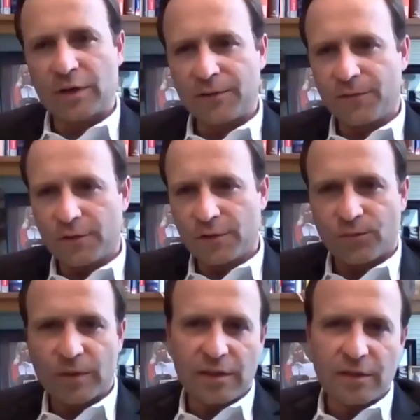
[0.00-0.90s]
I first
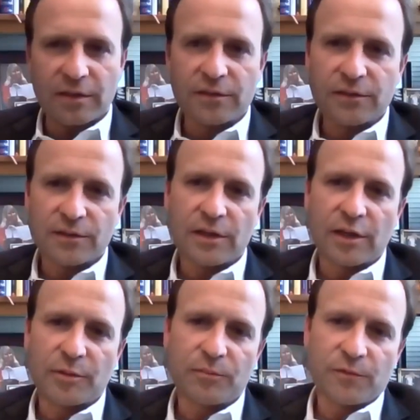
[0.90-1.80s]
read this,
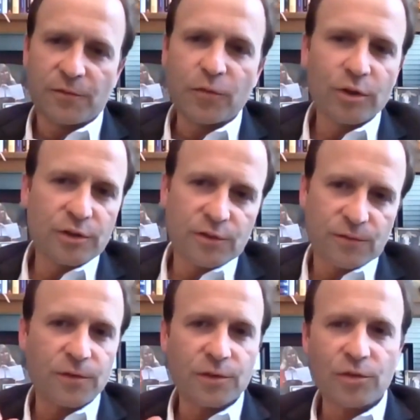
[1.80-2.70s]
Ford's
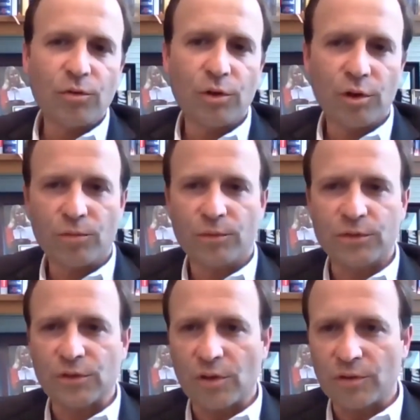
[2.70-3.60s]
first quarter
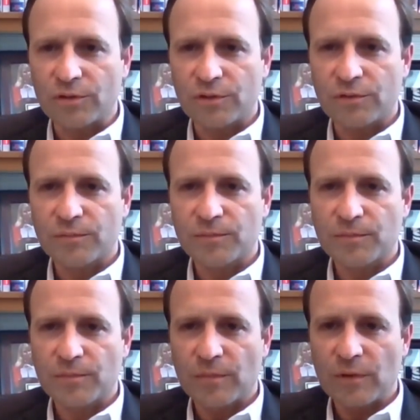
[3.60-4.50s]
results,
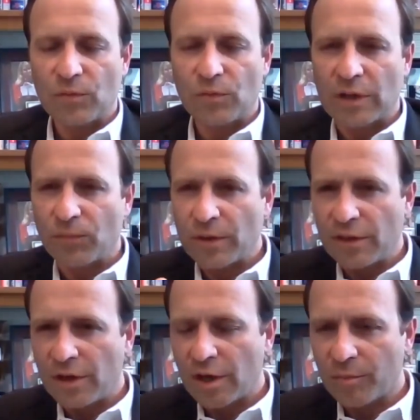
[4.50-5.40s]
when I read
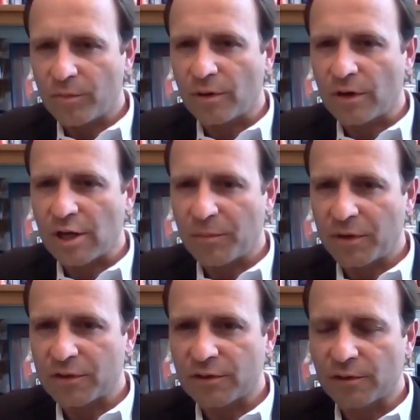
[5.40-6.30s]
the number, how
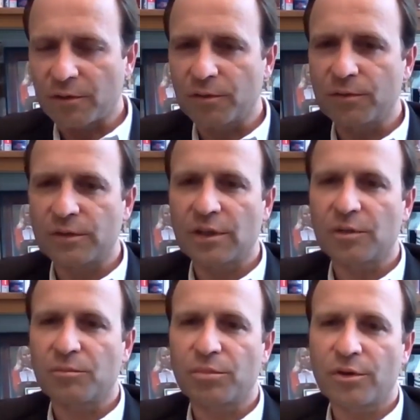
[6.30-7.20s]
much they're
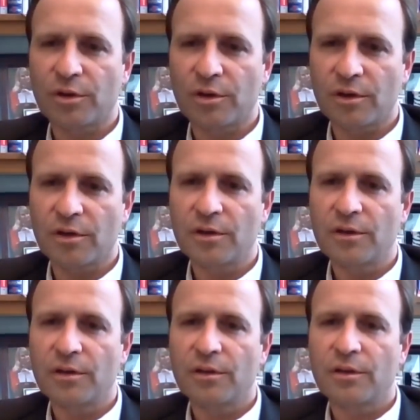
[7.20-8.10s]
losing per
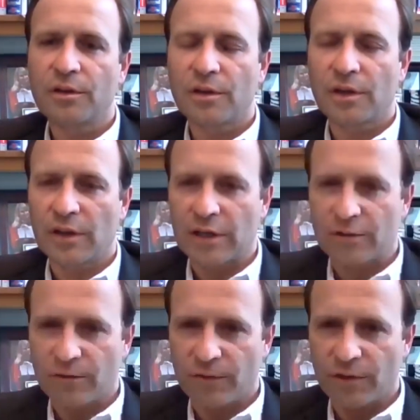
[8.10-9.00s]

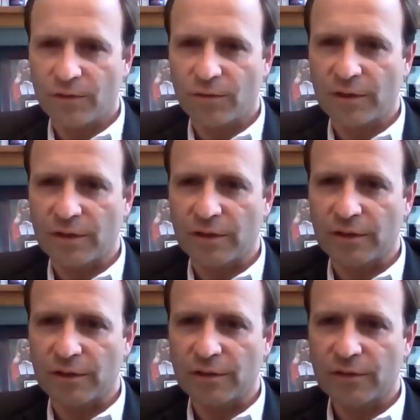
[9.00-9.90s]
electric vehicle that
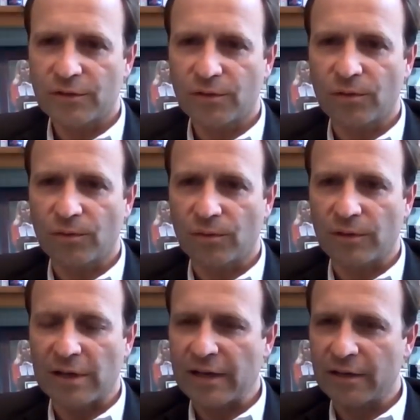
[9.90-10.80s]
they
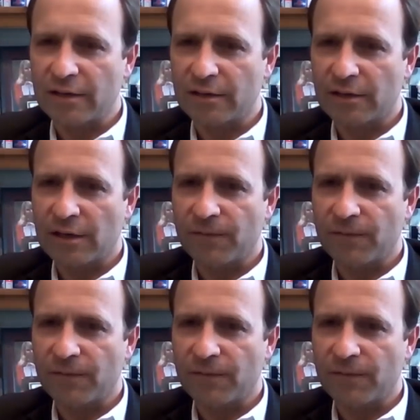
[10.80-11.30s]
sold, I